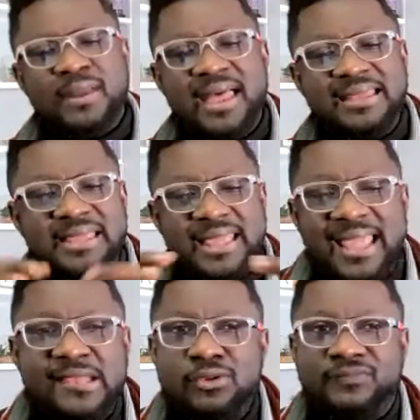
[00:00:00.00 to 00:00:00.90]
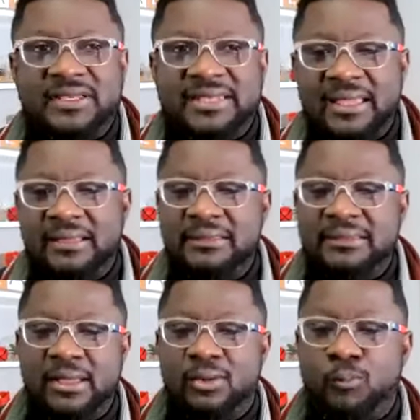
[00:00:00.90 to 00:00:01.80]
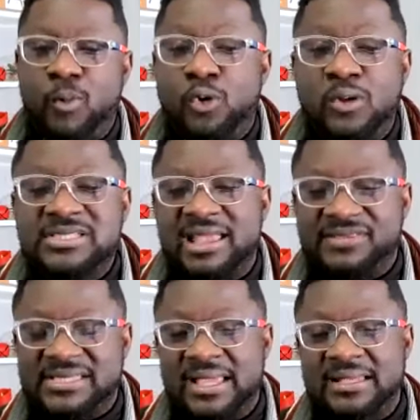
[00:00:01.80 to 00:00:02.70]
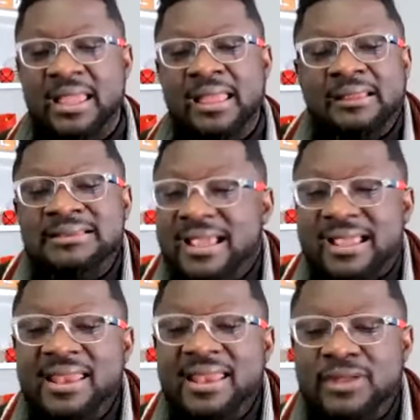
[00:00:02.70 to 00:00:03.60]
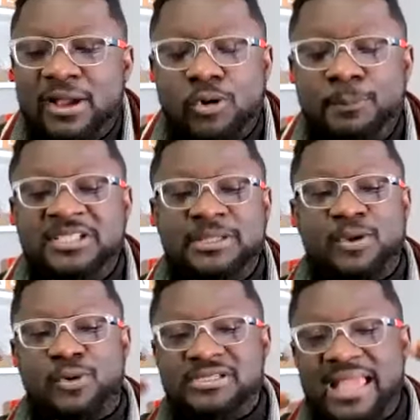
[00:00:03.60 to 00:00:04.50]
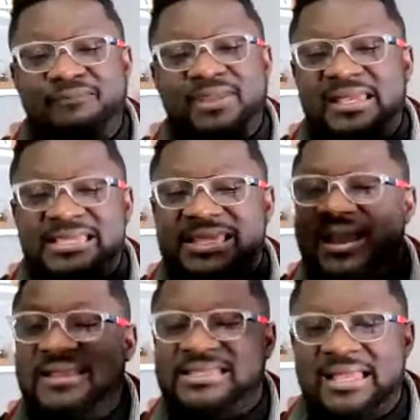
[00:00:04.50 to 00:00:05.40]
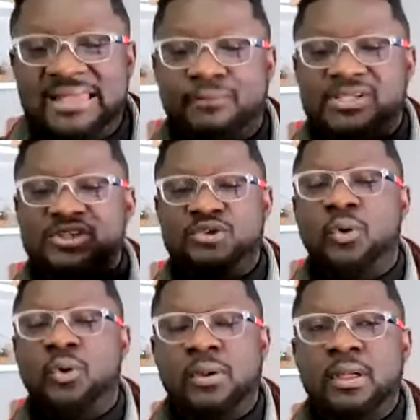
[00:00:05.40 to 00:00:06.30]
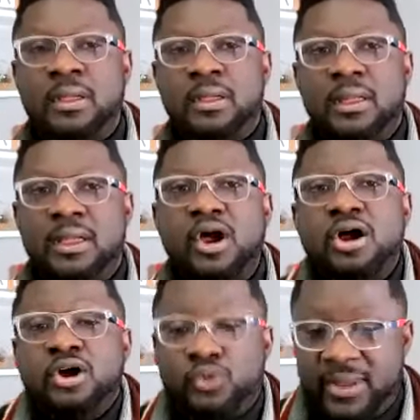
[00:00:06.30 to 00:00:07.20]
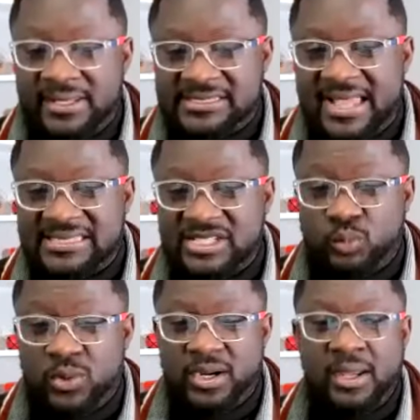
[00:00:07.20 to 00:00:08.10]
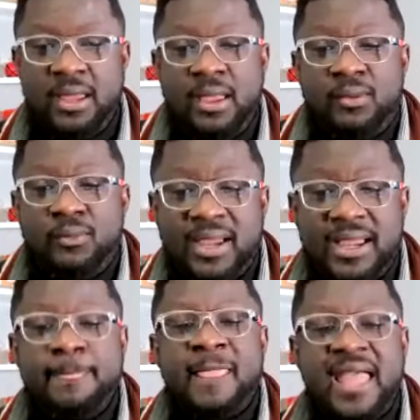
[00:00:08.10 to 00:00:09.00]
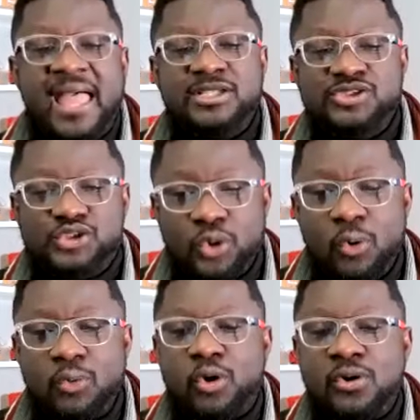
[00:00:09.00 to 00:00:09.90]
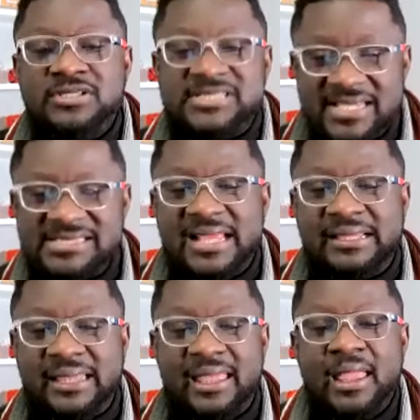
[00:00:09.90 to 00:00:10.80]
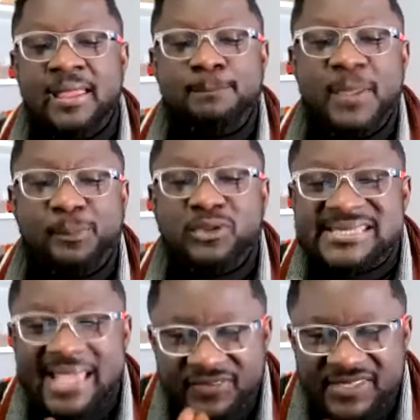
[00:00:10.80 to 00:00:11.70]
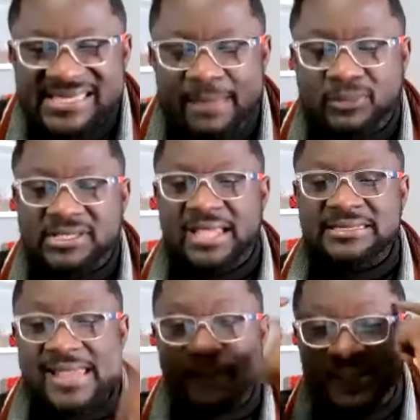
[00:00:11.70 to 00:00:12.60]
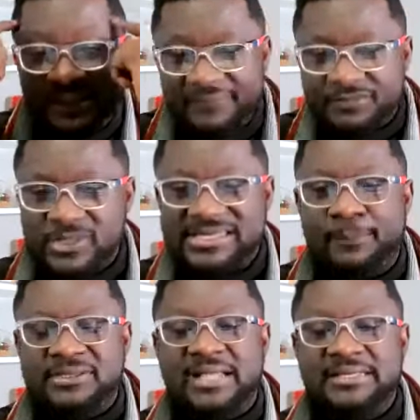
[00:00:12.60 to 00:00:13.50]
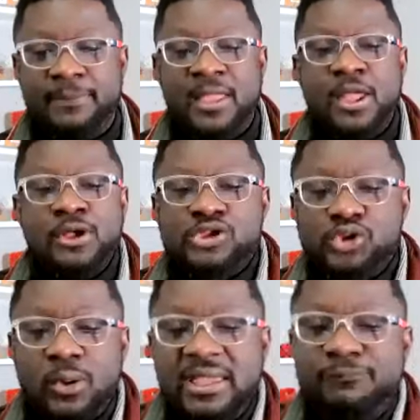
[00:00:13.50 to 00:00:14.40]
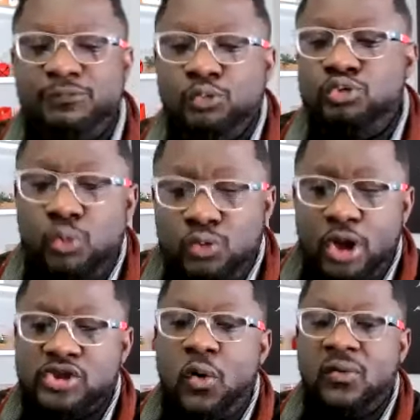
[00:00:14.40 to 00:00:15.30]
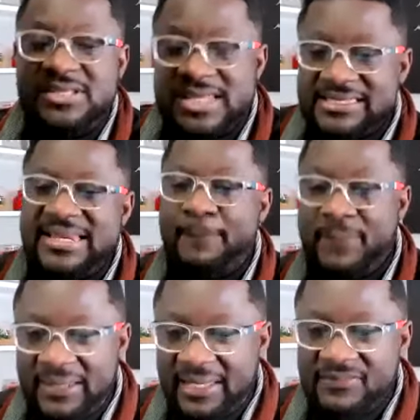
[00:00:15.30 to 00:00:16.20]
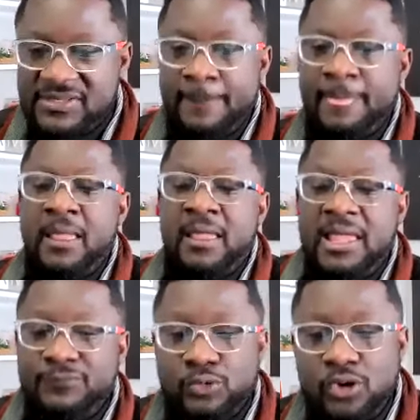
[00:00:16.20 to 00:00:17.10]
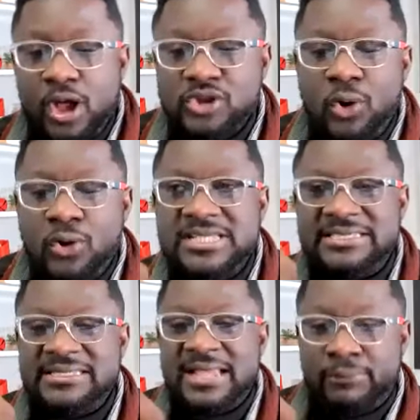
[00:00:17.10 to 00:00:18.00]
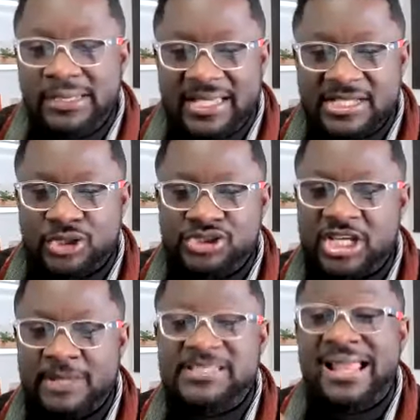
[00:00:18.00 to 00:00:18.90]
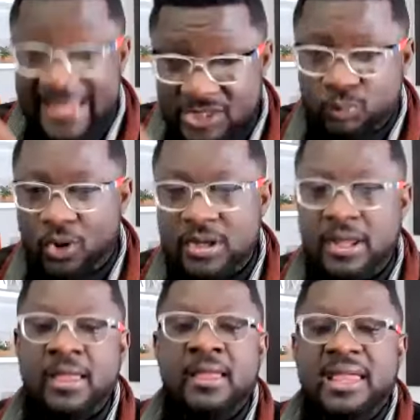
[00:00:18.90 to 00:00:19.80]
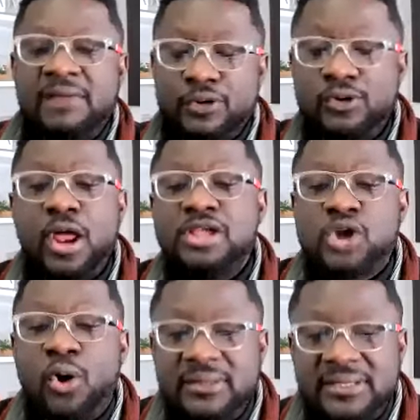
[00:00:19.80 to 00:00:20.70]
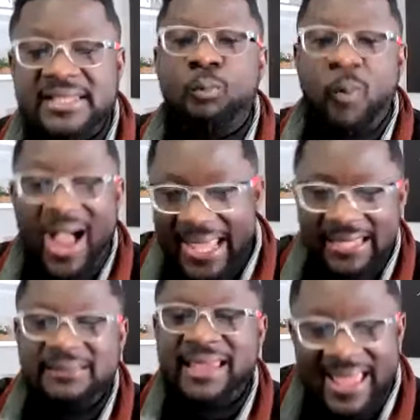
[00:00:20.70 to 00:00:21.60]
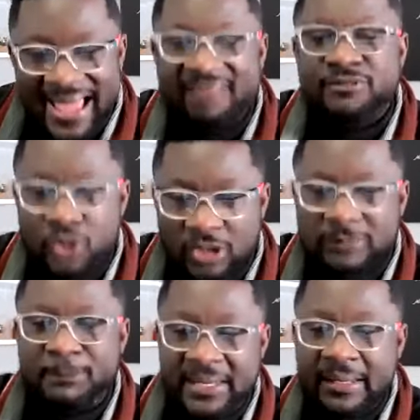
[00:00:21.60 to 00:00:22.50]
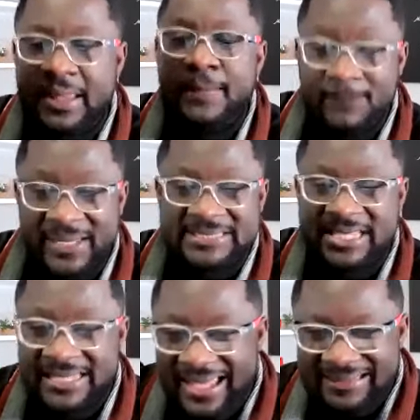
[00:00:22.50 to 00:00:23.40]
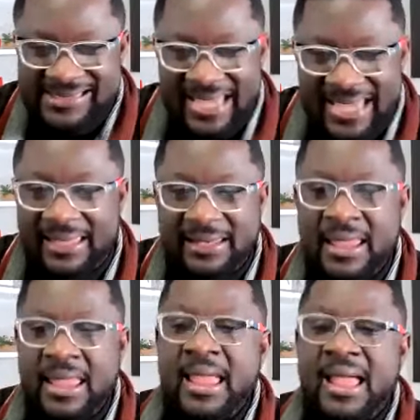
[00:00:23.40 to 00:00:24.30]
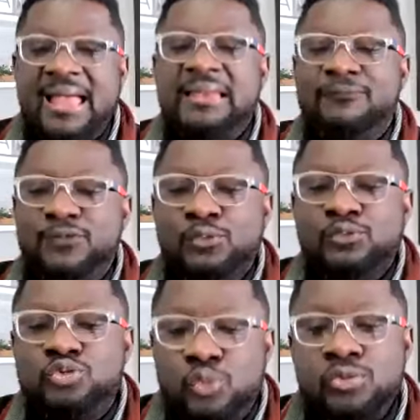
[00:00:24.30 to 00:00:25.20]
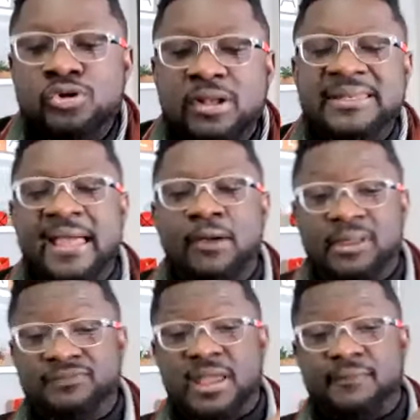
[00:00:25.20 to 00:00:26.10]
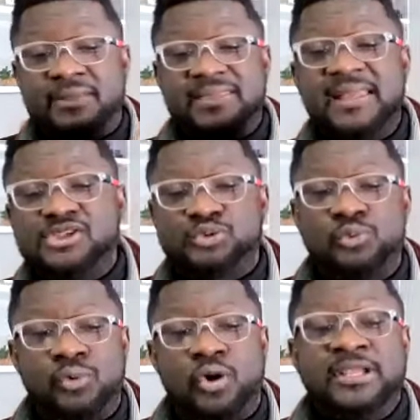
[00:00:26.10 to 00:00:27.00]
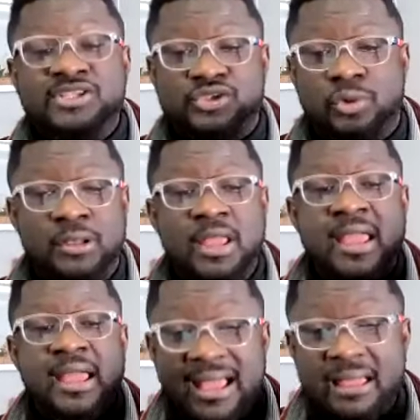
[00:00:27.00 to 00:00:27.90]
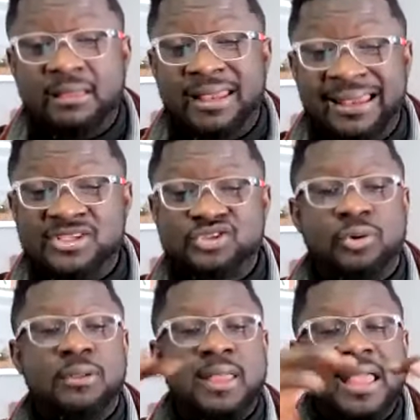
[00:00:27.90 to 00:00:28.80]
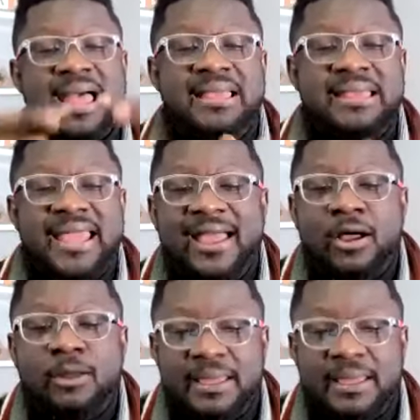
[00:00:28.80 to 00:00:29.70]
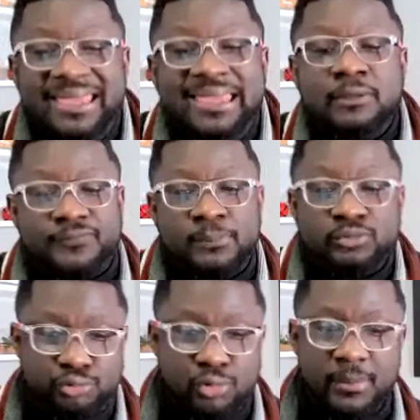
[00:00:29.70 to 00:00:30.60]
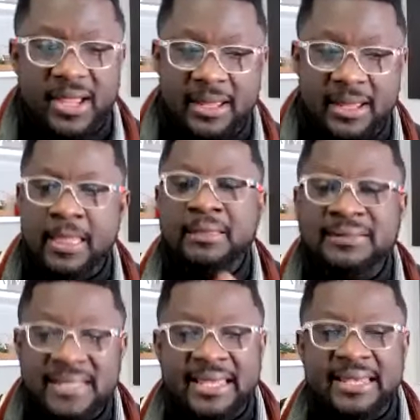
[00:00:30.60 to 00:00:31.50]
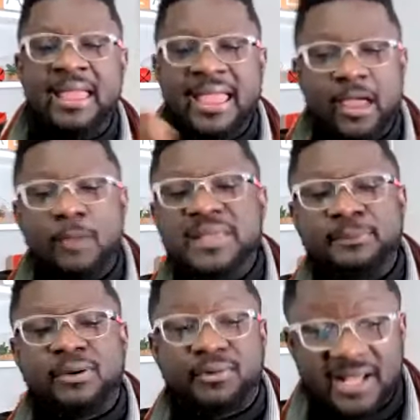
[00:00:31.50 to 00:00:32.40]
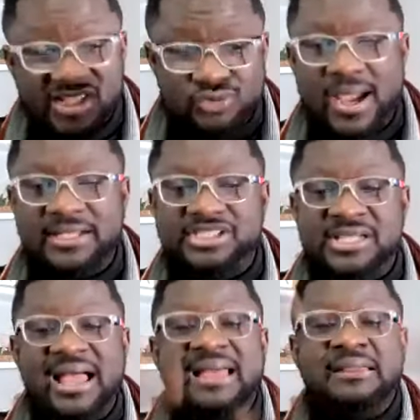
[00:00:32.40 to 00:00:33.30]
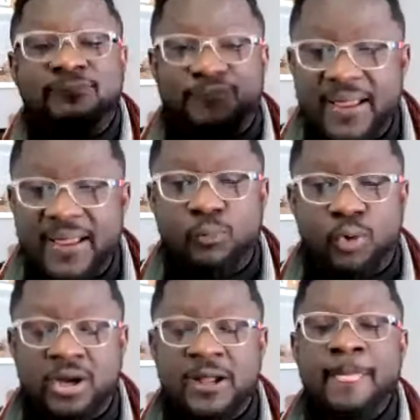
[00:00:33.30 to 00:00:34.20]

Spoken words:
At the end of the day, what goals they've set, they can't even accomplish it because everything is scattered. There is no congruence, as it were, right? And so consistently, people self-sabotage. Their beliefs will sabotage them. So if you do not audit their beliefs, if you do not audit their relationships, their network, if you do not audit why they have not been meeting their target, and if you do not now, if there are things to uninstall and install and help them heal from trauma, then help them create strategy and a framework